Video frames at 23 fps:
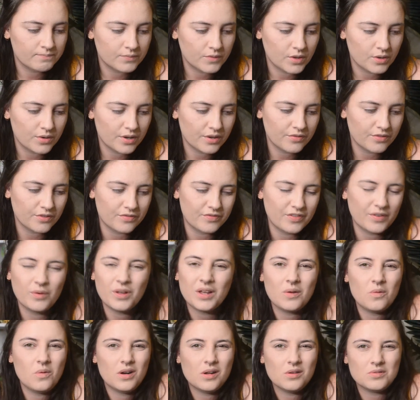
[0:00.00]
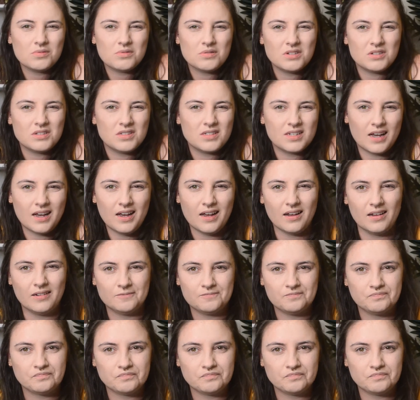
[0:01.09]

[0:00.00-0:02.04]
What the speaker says: Going for a feed. Like, what else would you say?